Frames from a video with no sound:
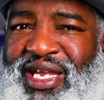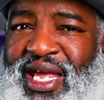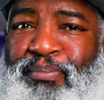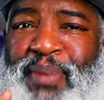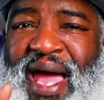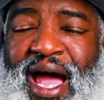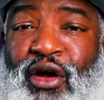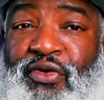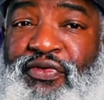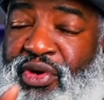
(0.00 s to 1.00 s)
and
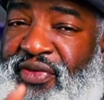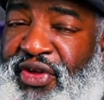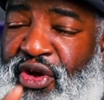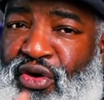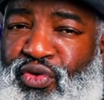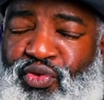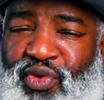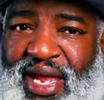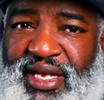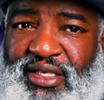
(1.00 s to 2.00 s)
powerful in their own
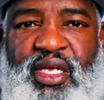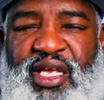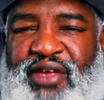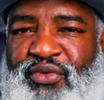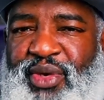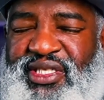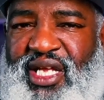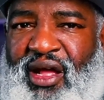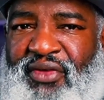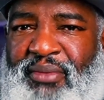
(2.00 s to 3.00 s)
right. If we saw the